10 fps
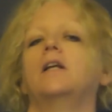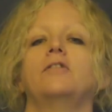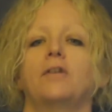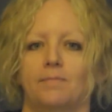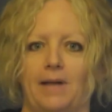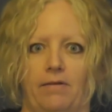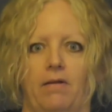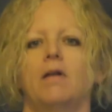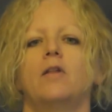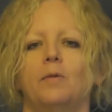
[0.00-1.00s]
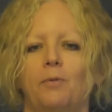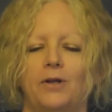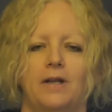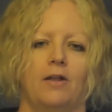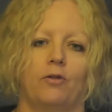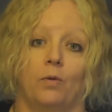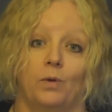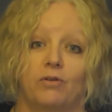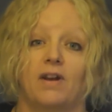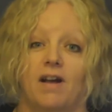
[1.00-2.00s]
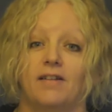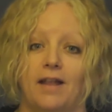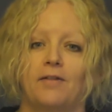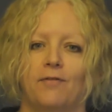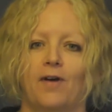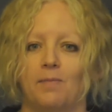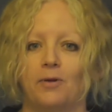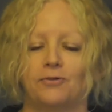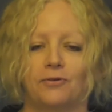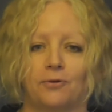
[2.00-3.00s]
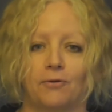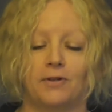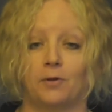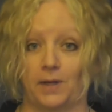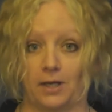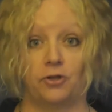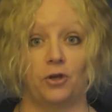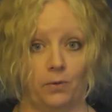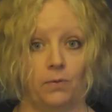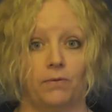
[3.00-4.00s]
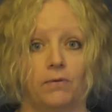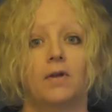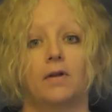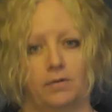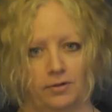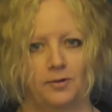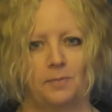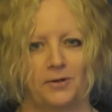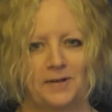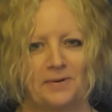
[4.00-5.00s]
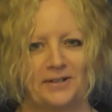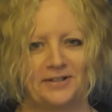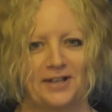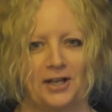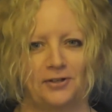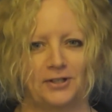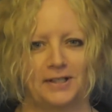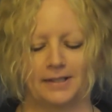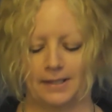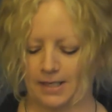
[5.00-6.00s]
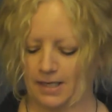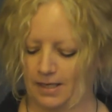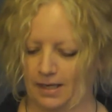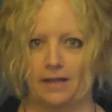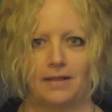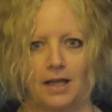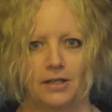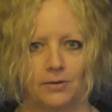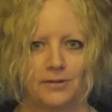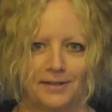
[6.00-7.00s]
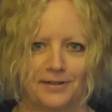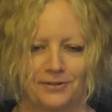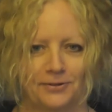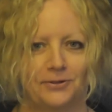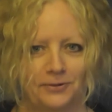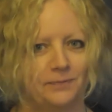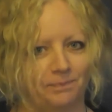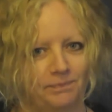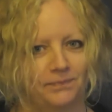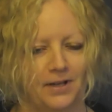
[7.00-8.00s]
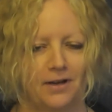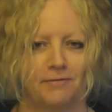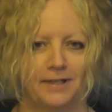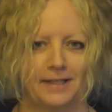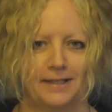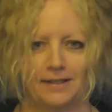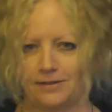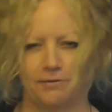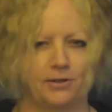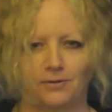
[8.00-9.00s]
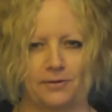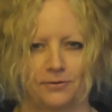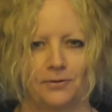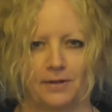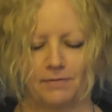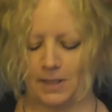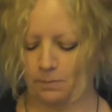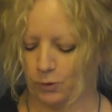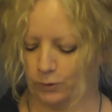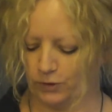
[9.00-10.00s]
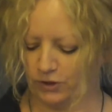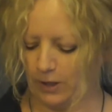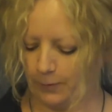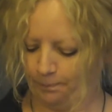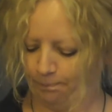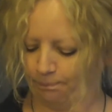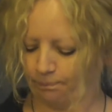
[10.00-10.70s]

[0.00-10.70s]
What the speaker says: Doesn't matter. The point is, we're trying to identify a bunch of stories that we can use to put in a presentation. And they're usually the sort that are really important. So,